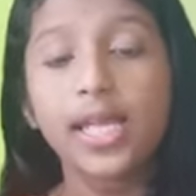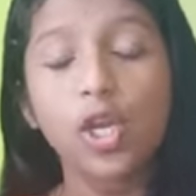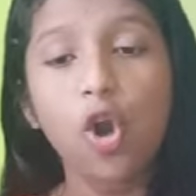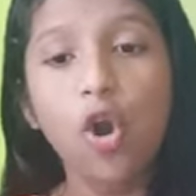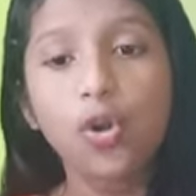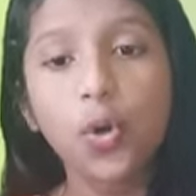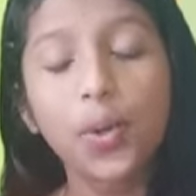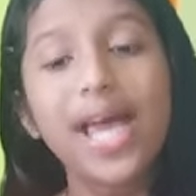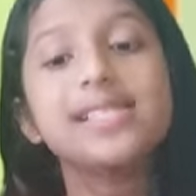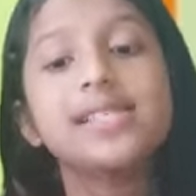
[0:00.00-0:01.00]
or
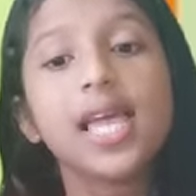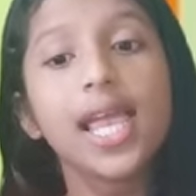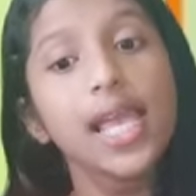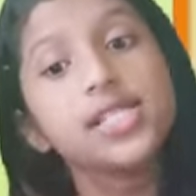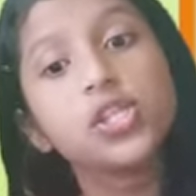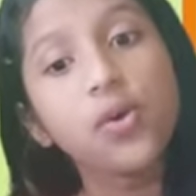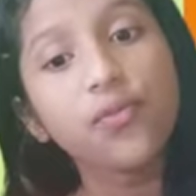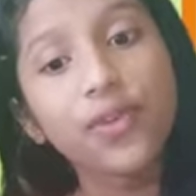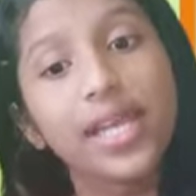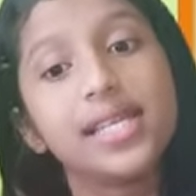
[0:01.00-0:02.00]
known as
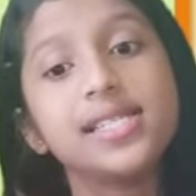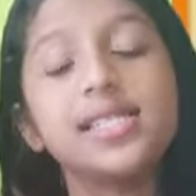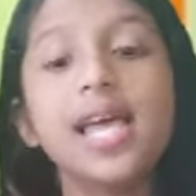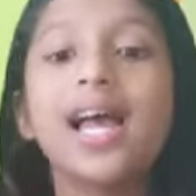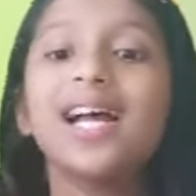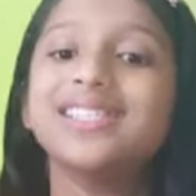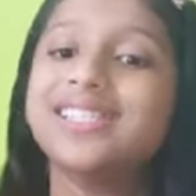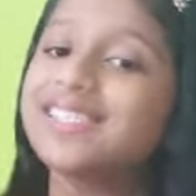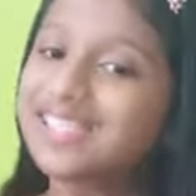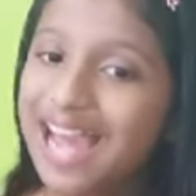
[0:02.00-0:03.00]
esophagus,
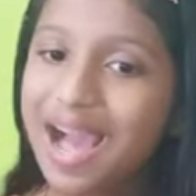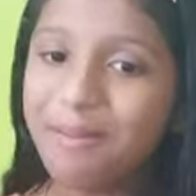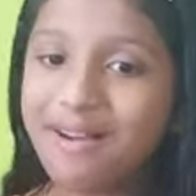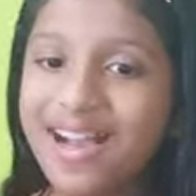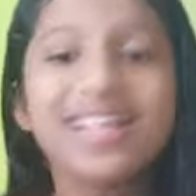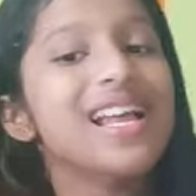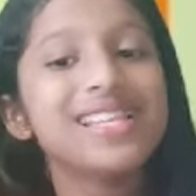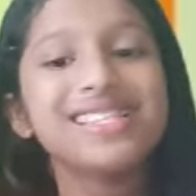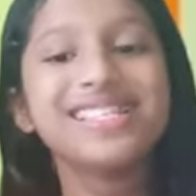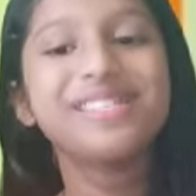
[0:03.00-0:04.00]
the stomach,
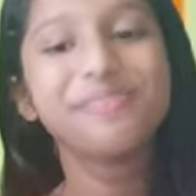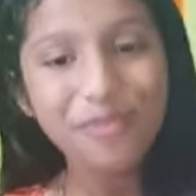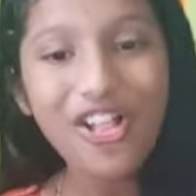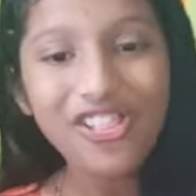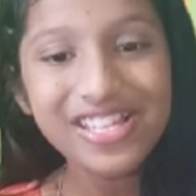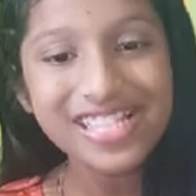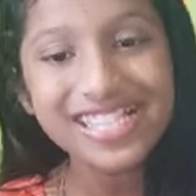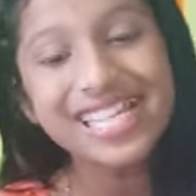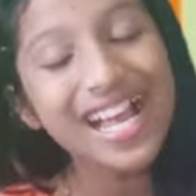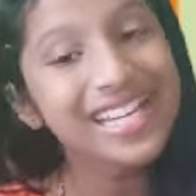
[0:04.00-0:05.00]
the small
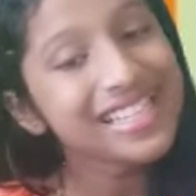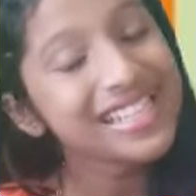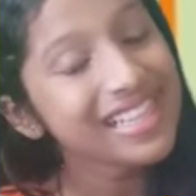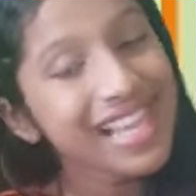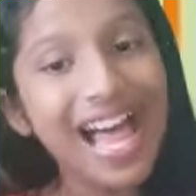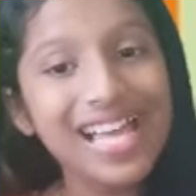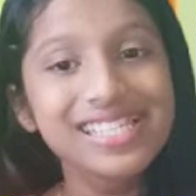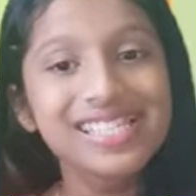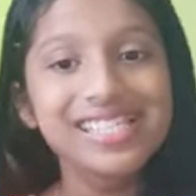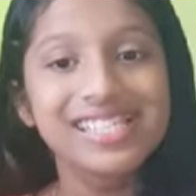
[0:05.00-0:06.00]
intestine, and the
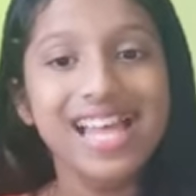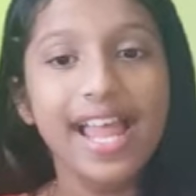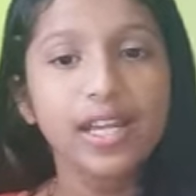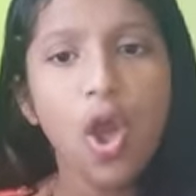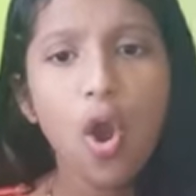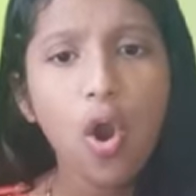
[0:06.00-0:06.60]
large intestine.